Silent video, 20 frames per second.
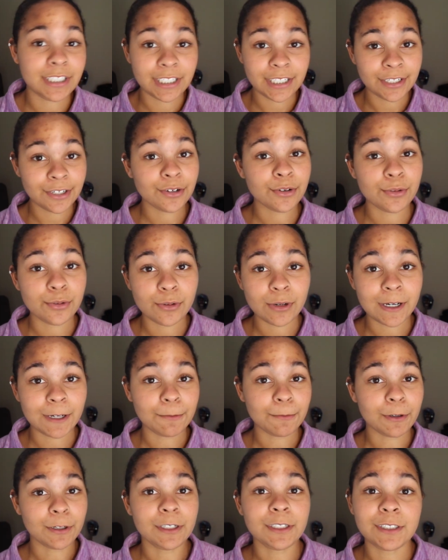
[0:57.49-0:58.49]
didn't know who I
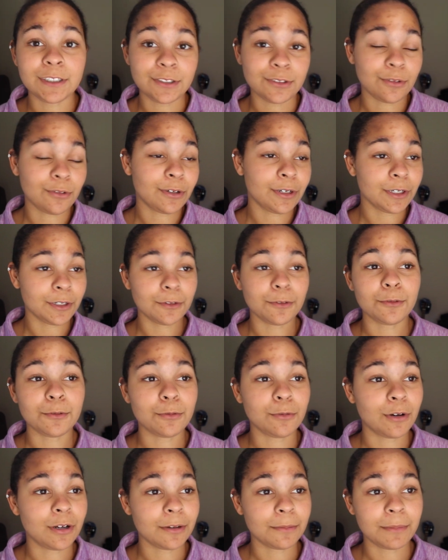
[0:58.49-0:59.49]
was, or you
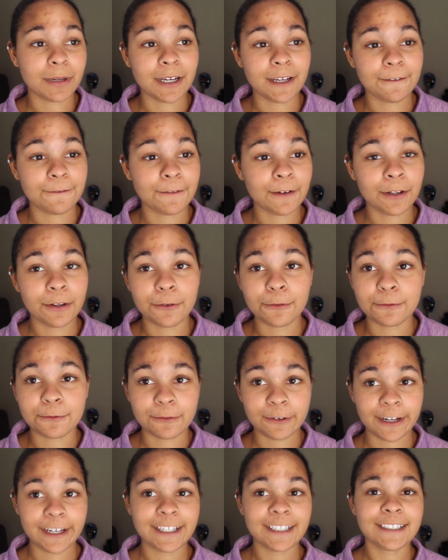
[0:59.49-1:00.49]
were one of my fellow
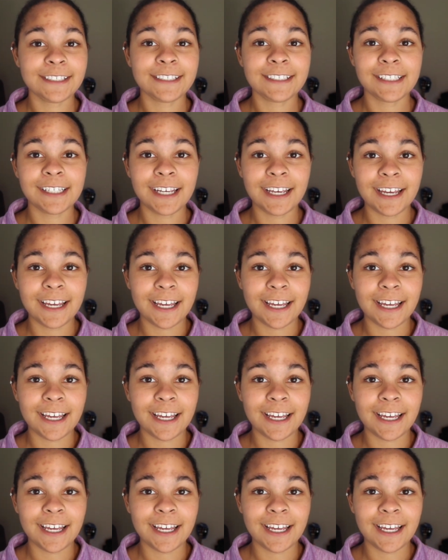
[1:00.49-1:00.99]
friends.